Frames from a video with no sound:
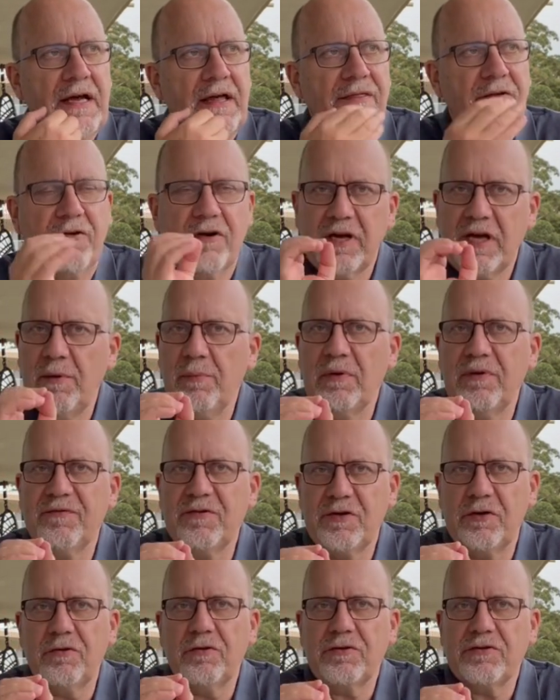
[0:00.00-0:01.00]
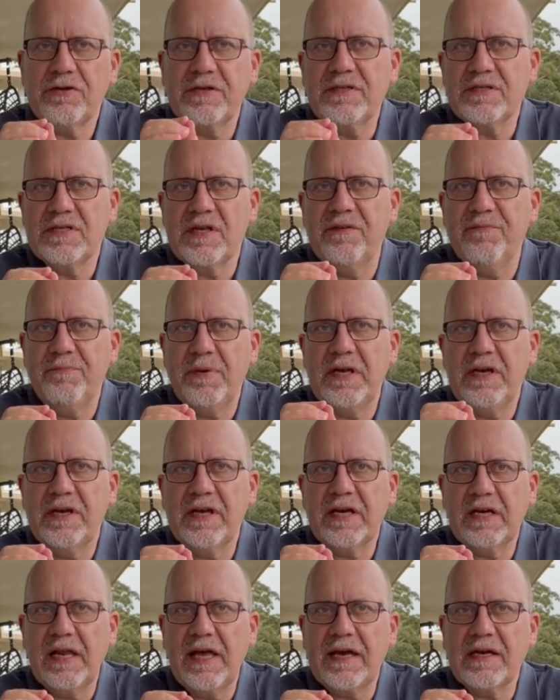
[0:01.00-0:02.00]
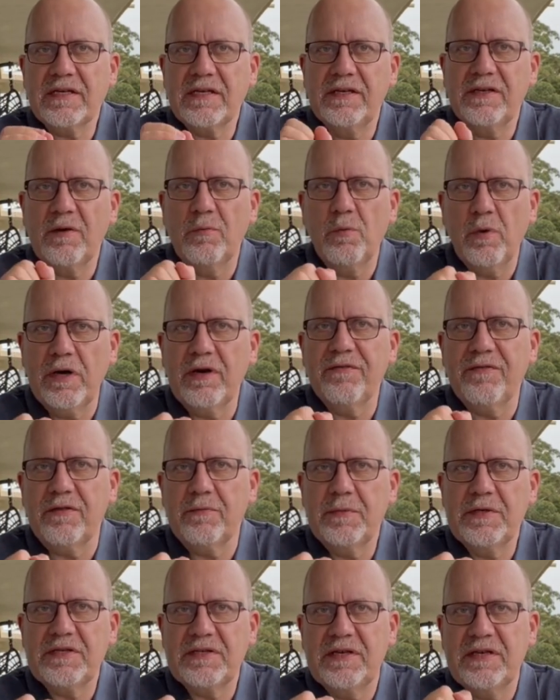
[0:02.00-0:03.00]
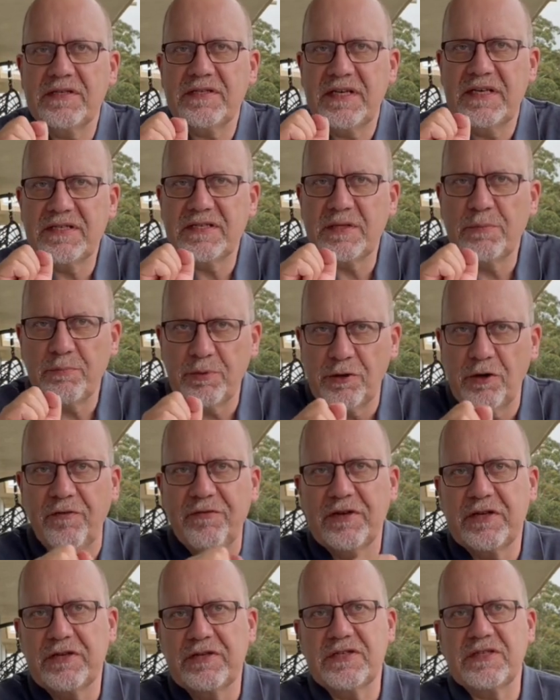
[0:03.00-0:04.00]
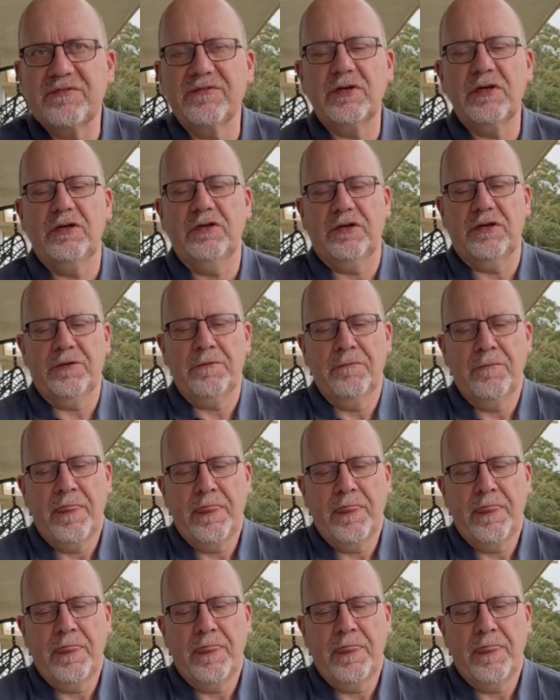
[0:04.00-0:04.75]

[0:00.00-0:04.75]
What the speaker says: there are a couple of doctrines that have been neglected. And one of them is this, is the providence of God.